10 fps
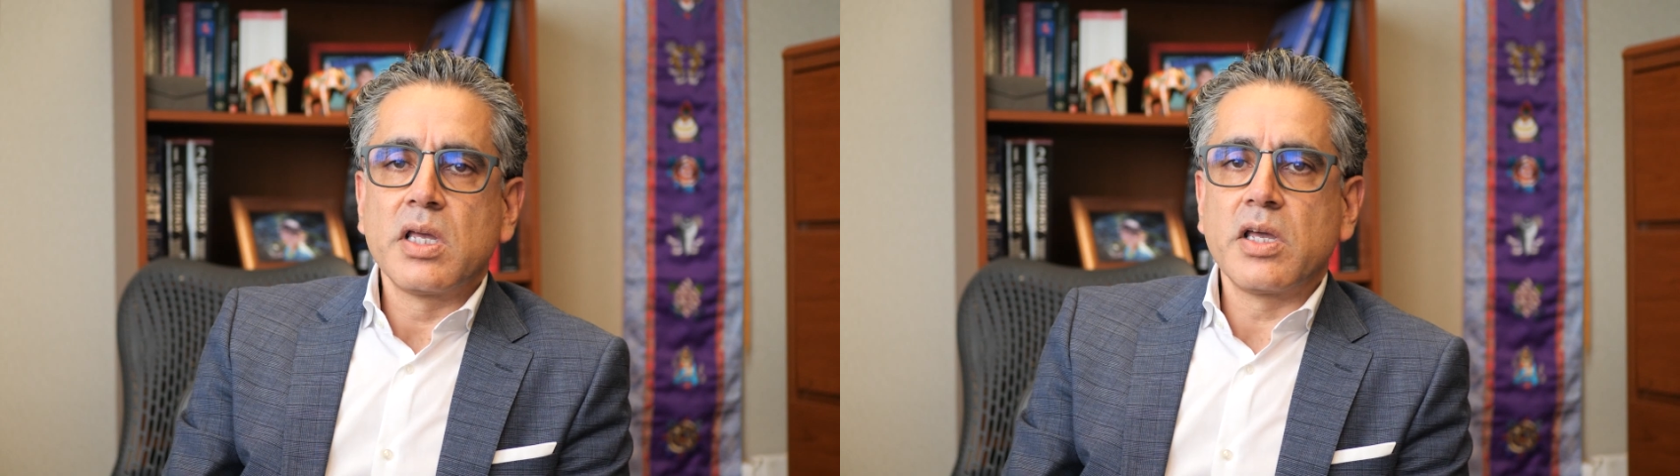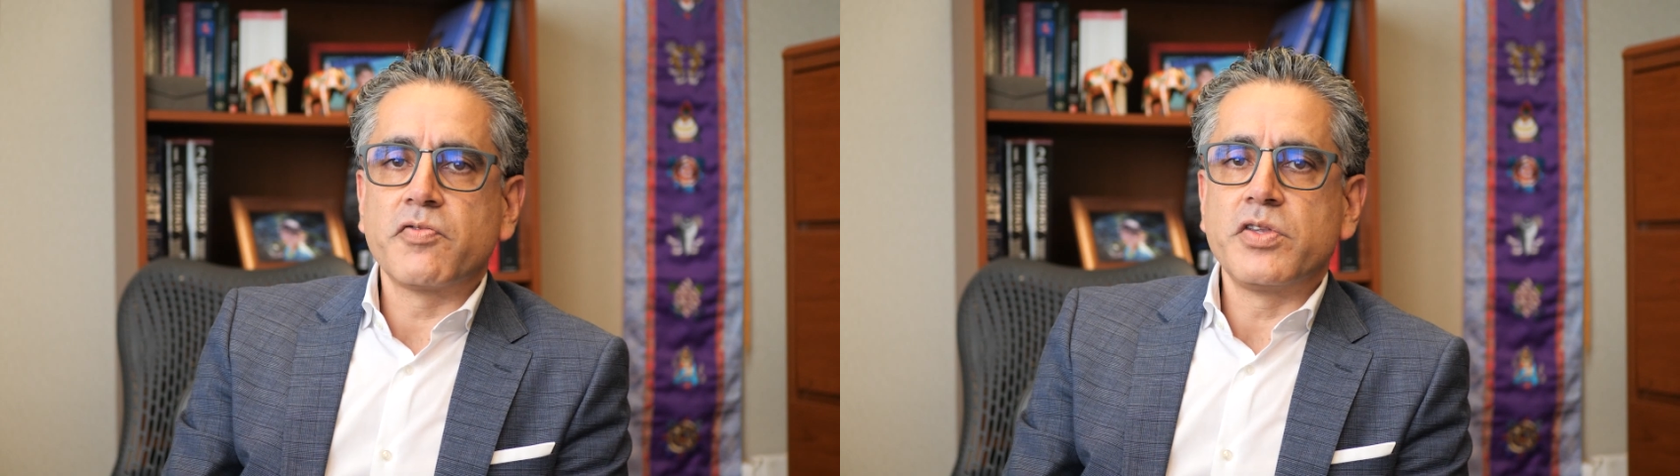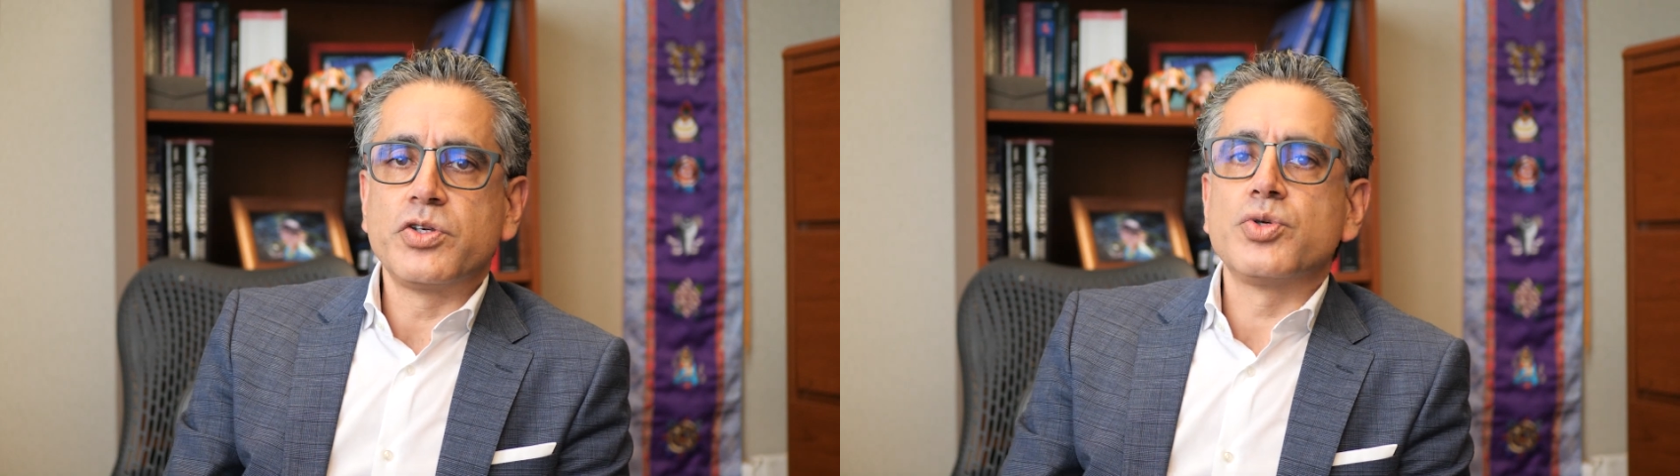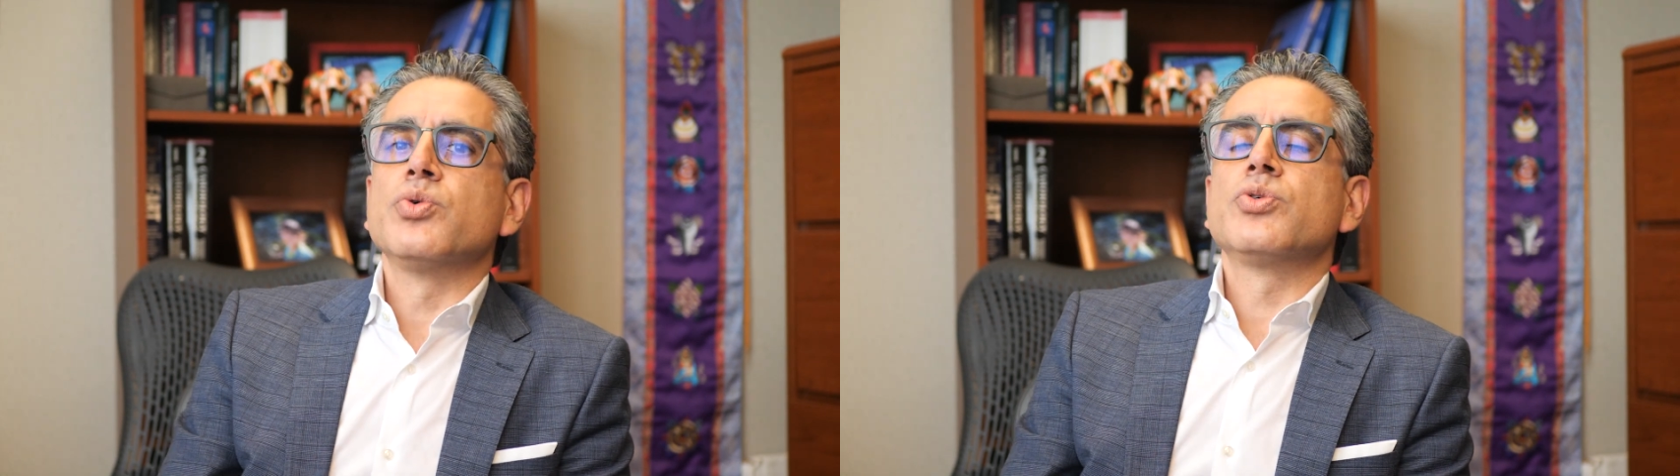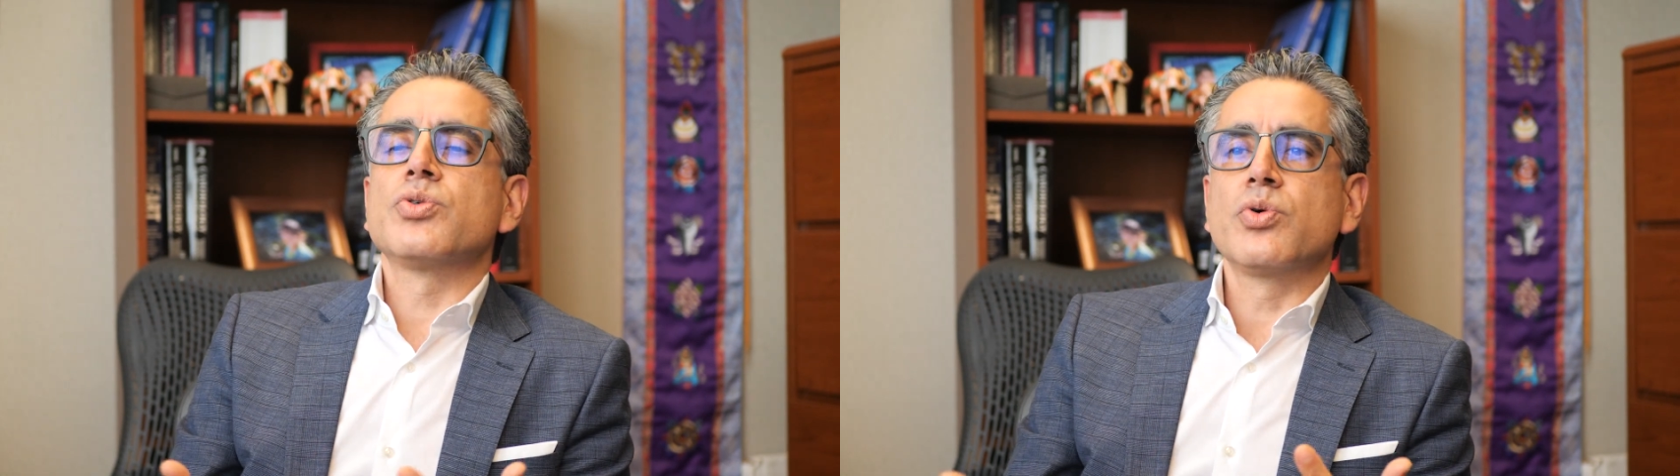if they
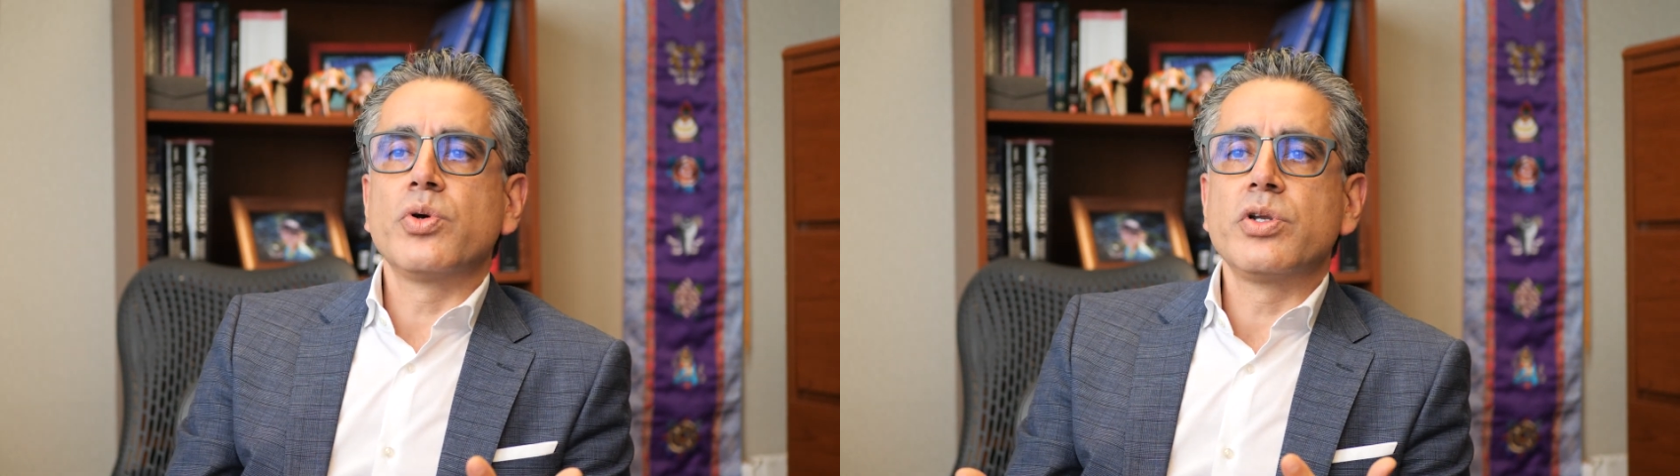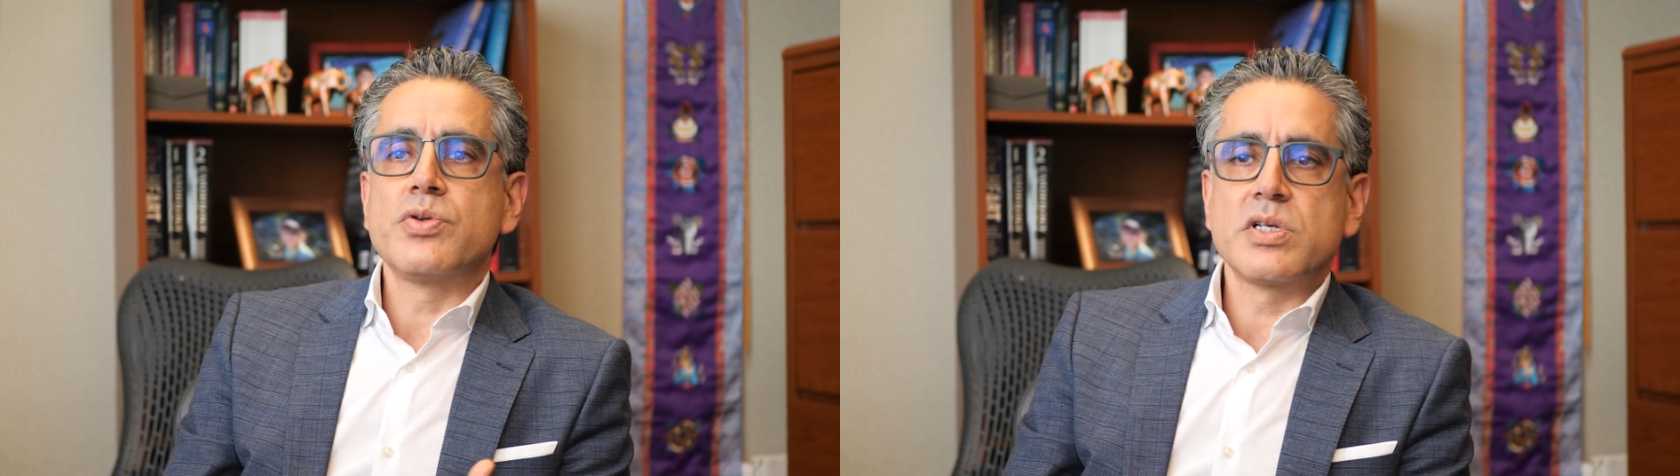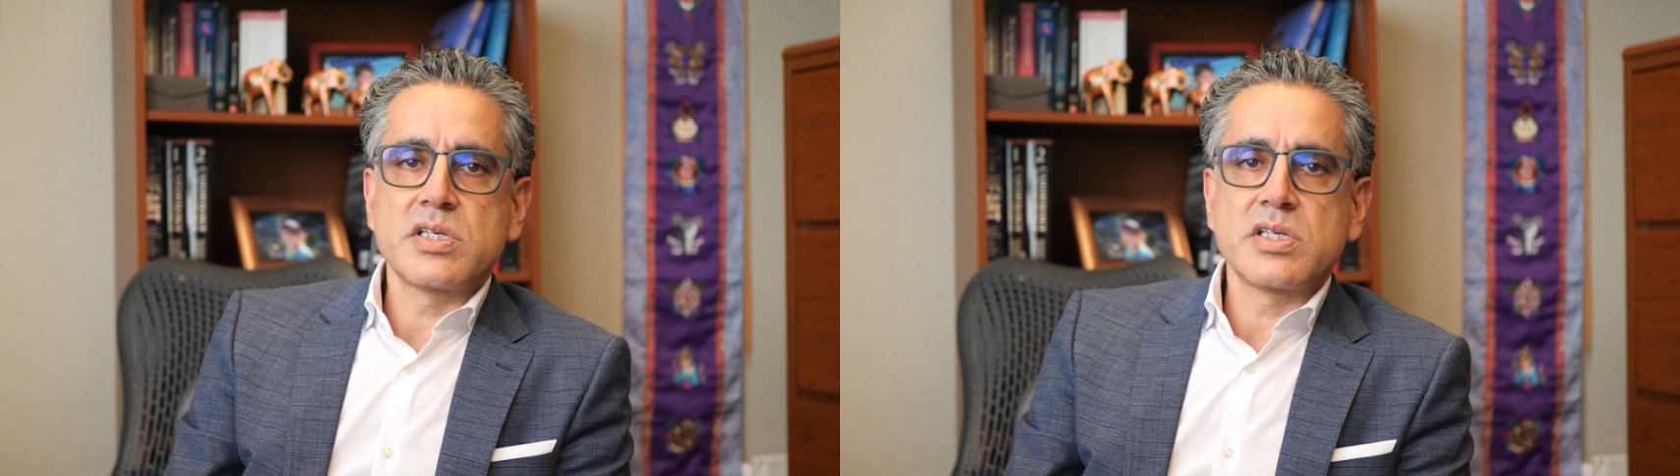choose to go into a